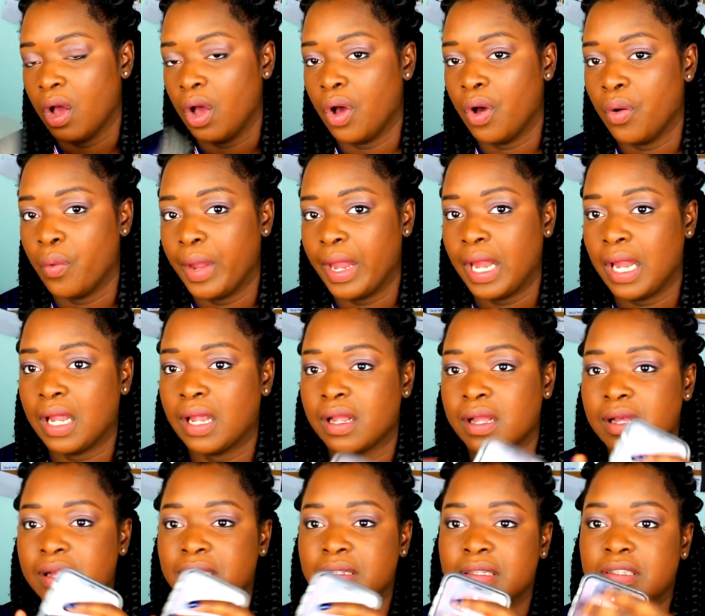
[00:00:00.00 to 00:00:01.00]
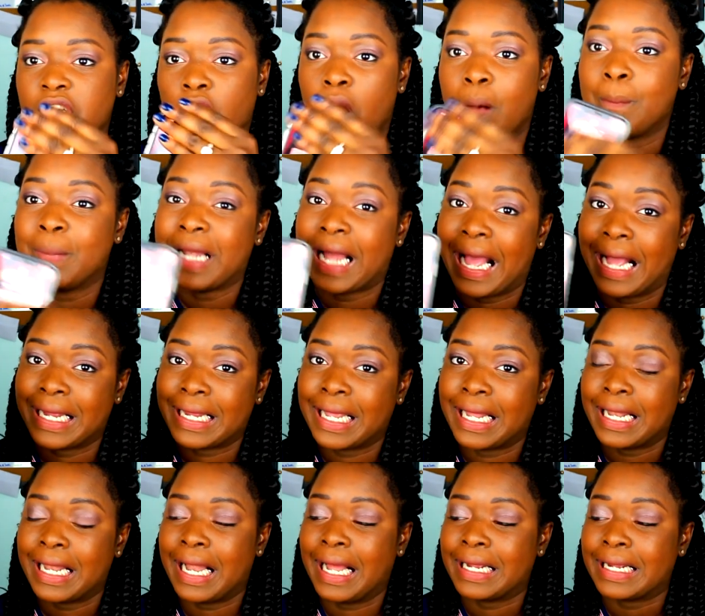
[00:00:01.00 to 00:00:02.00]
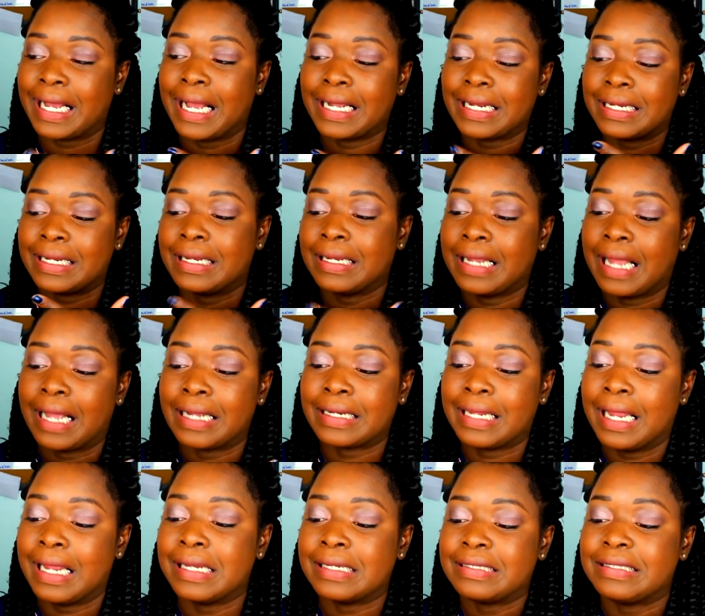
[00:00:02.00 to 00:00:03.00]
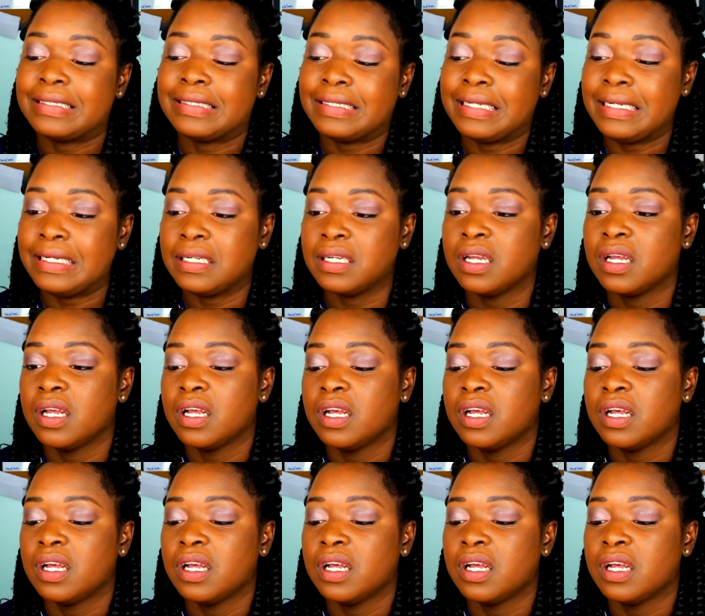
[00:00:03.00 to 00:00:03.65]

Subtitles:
oh wait, because it's all black and like I can't see.